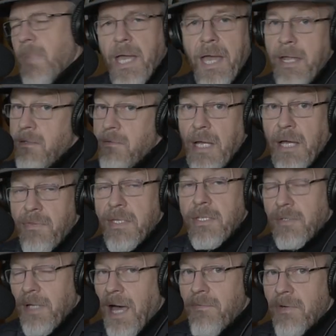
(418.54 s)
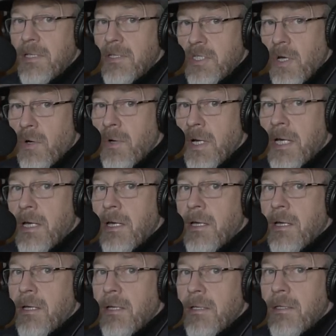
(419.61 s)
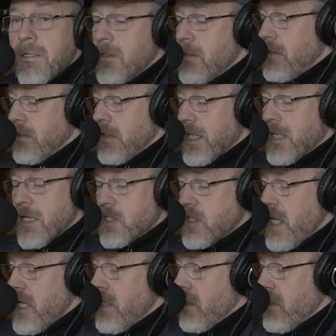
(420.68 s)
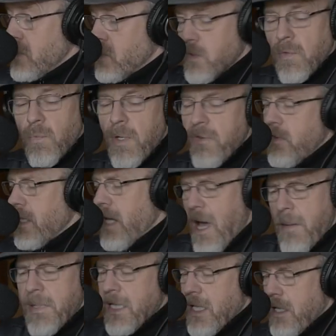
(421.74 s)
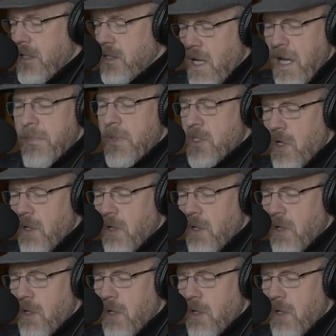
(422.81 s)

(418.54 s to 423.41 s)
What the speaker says: And I think you'll have it. So, like I say, it's only one thing happening at a time. It's